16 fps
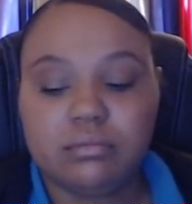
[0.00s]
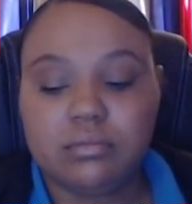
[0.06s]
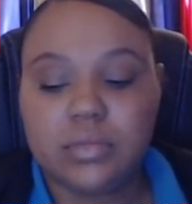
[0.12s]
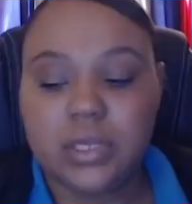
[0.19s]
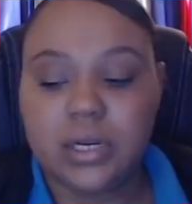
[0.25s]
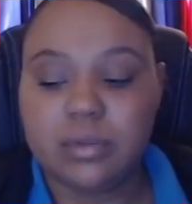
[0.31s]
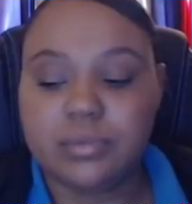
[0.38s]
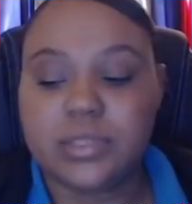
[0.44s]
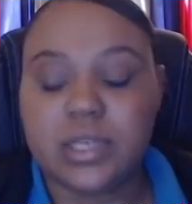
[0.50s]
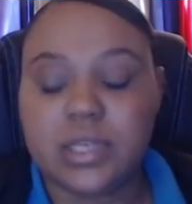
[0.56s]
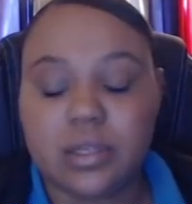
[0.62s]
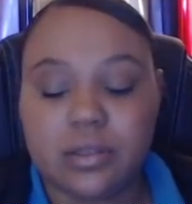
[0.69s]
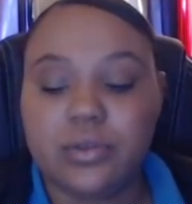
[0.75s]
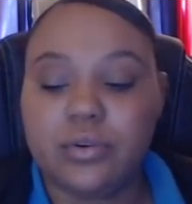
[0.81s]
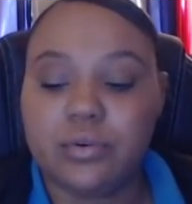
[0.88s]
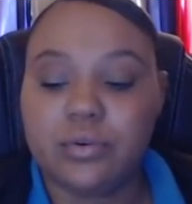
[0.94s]
and I'm
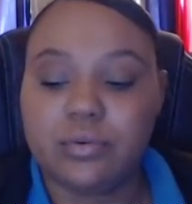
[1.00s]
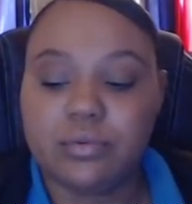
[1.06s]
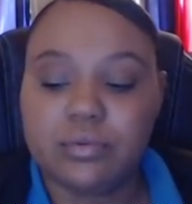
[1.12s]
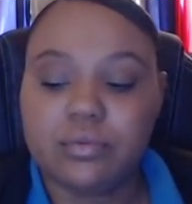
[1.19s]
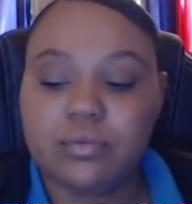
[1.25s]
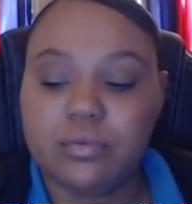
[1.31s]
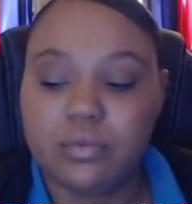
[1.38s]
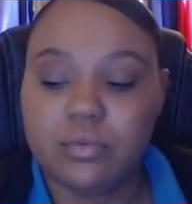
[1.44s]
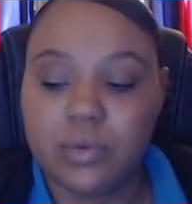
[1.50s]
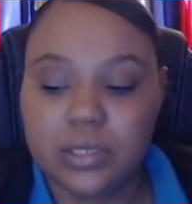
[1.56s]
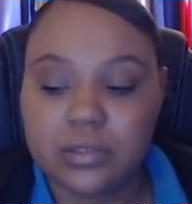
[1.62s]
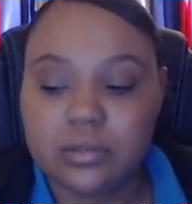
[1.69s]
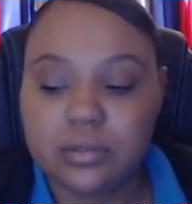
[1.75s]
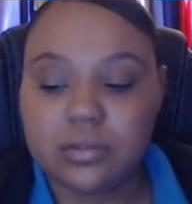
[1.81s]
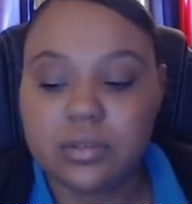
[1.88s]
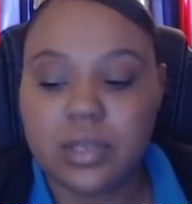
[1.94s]
telling you
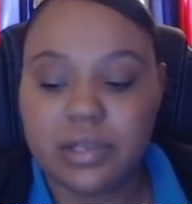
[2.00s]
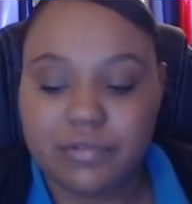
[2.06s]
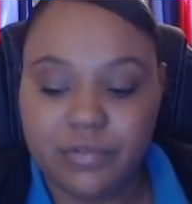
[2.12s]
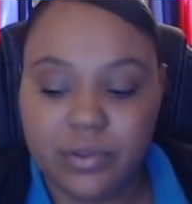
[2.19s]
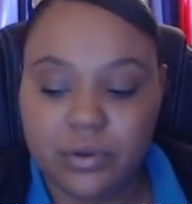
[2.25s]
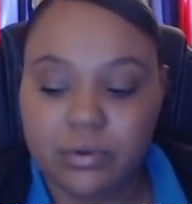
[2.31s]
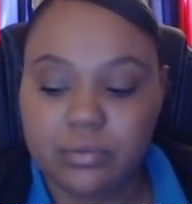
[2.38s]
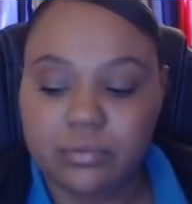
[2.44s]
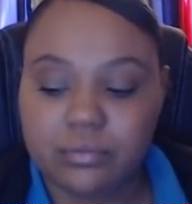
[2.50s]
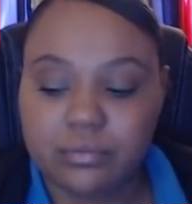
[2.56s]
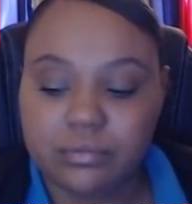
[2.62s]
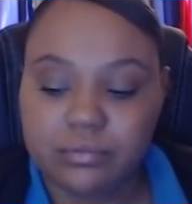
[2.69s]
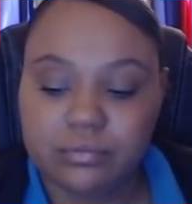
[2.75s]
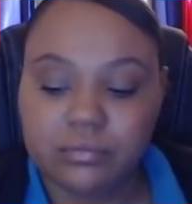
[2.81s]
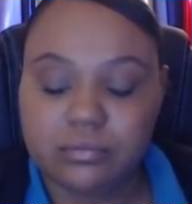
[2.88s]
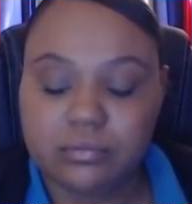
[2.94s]
what I feel
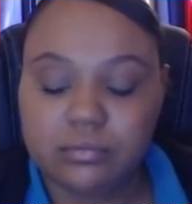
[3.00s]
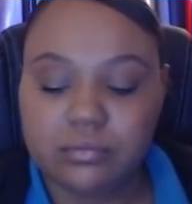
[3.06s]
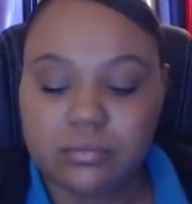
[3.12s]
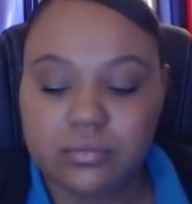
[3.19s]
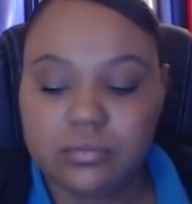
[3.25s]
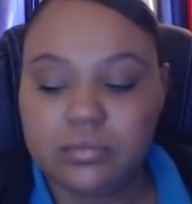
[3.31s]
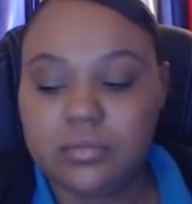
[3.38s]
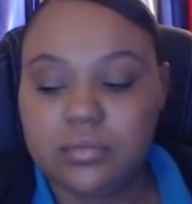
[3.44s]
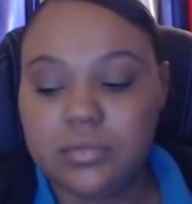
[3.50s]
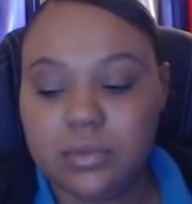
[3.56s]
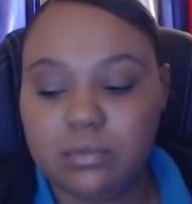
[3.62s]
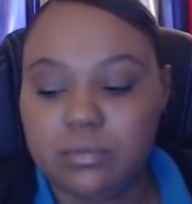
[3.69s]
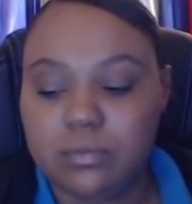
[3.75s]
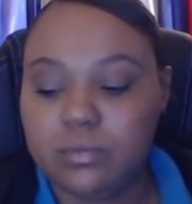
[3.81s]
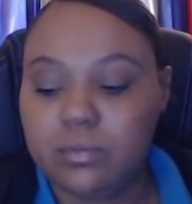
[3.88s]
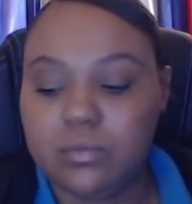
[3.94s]

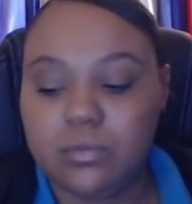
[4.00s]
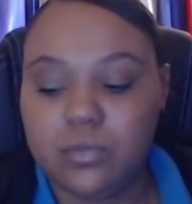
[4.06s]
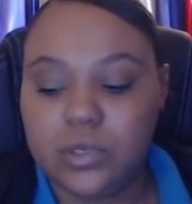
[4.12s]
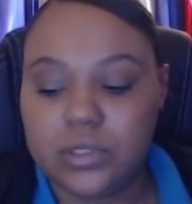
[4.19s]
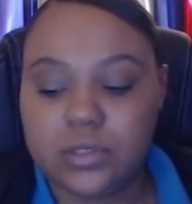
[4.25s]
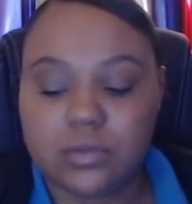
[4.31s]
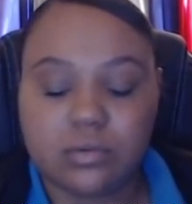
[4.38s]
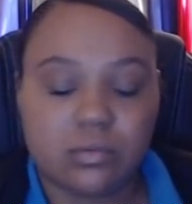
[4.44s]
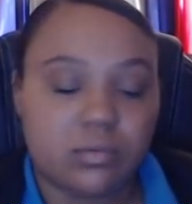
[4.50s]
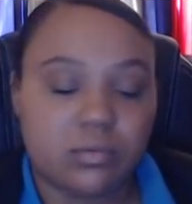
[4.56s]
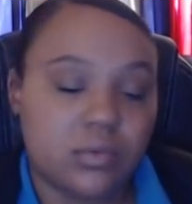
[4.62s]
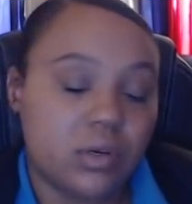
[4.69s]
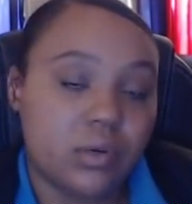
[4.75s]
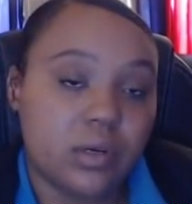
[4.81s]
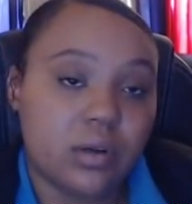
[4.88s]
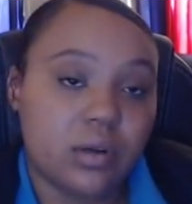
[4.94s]
and what's
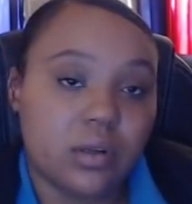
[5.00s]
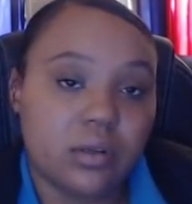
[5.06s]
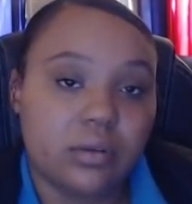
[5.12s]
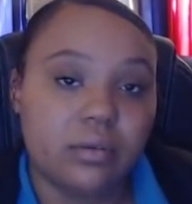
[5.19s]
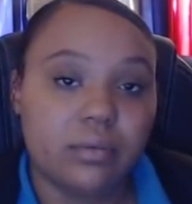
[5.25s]
going on.